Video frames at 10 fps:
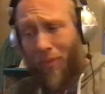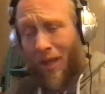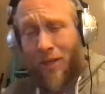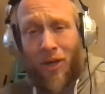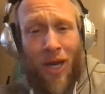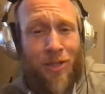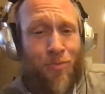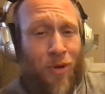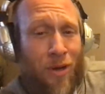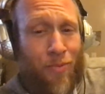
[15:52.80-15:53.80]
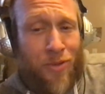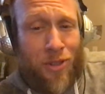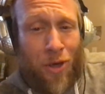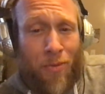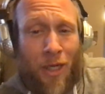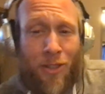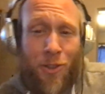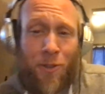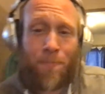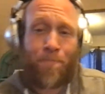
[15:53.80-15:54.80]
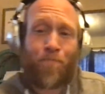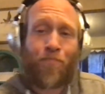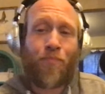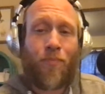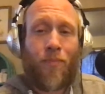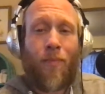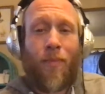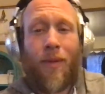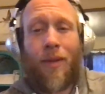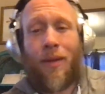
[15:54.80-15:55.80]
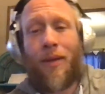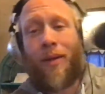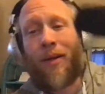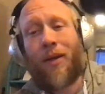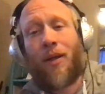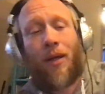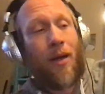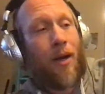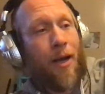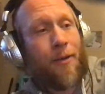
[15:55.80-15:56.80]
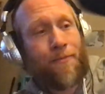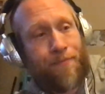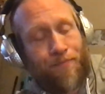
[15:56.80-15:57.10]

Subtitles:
You guys put up with so much. All right.